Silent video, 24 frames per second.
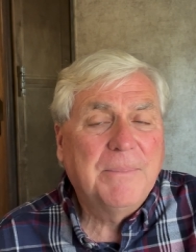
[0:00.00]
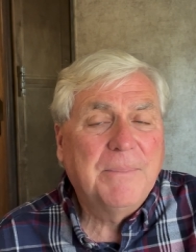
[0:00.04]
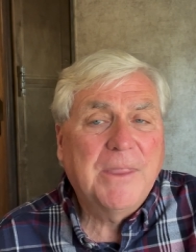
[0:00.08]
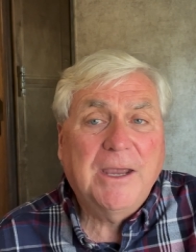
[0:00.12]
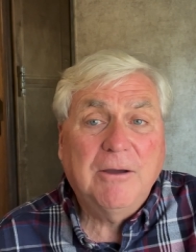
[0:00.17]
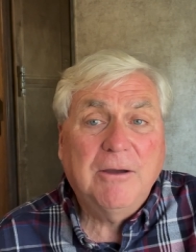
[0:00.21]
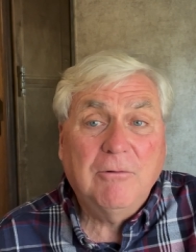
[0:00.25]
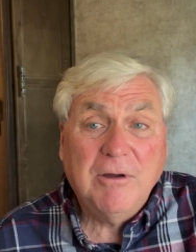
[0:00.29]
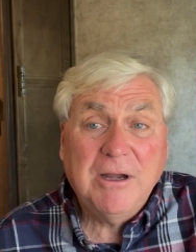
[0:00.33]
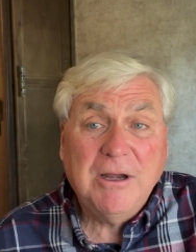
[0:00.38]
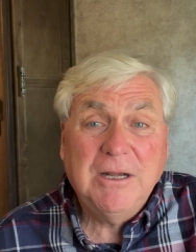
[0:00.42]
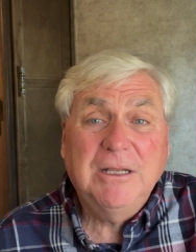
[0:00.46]

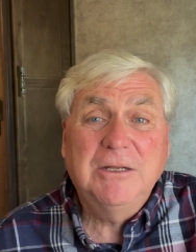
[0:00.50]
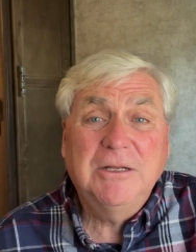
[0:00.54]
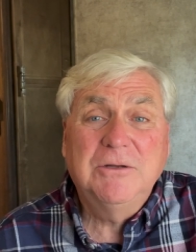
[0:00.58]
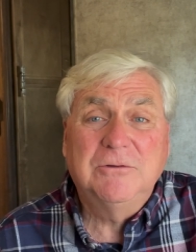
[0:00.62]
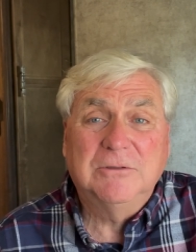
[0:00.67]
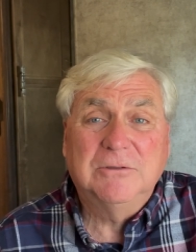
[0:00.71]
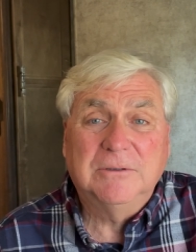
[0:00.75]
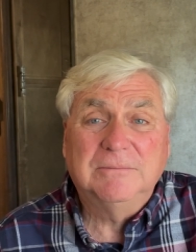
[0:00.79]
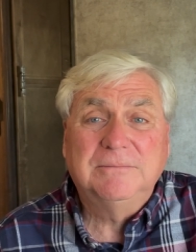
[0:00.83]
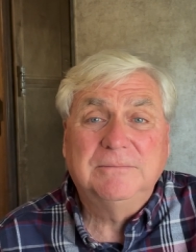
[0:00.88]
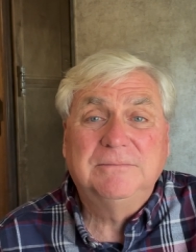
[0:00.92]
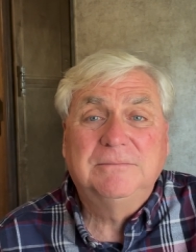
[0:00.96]
I ran
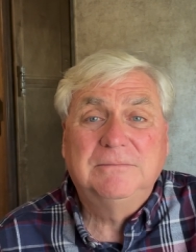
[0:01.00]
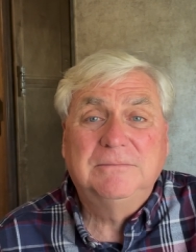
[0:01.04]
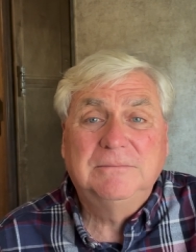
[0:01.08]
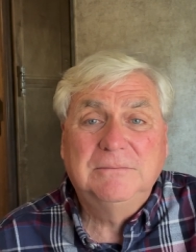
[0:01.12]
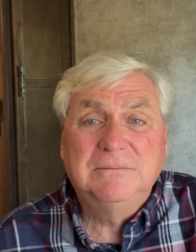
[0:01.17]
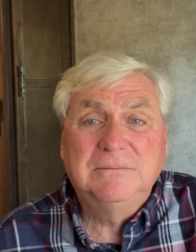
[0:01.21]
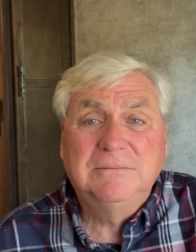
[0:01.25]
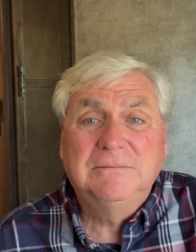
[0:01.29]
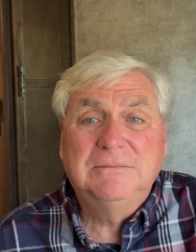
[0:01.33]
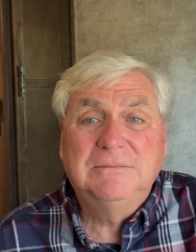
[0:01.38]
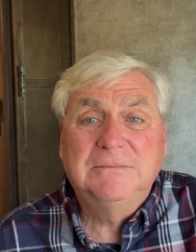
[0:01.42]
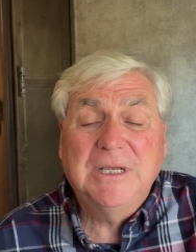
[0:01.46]
into him
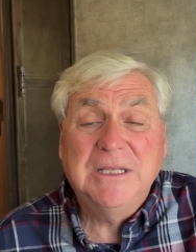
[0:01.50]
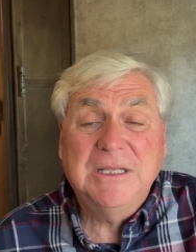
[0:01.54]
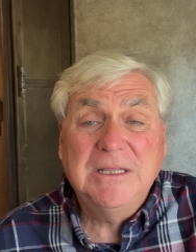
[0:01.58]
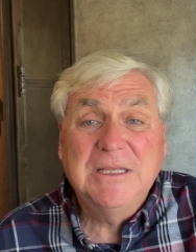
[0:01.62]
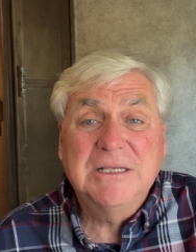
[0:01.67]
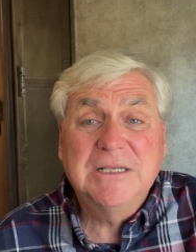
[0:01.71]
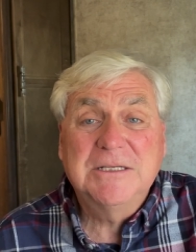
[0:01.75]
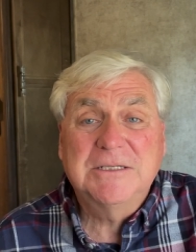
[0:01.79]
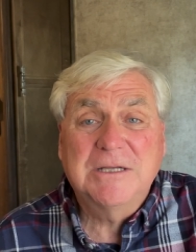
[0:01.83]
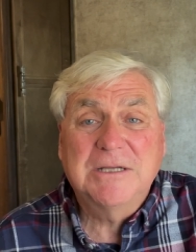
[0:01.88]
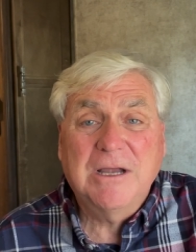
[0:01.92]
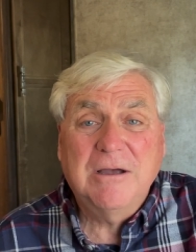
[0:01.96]
in
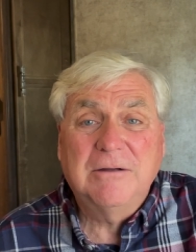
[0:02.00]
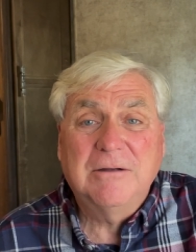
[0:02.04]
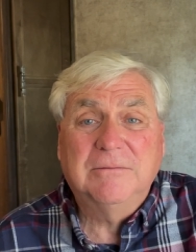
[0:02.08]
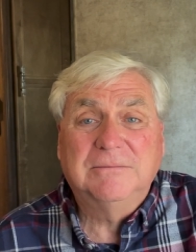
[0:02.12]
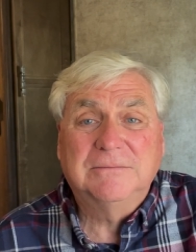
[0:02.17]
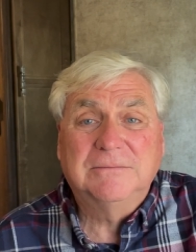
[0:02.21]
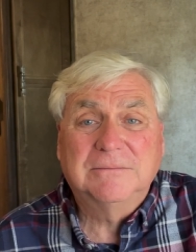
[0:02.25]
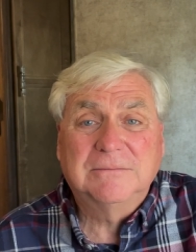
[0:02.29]
this town.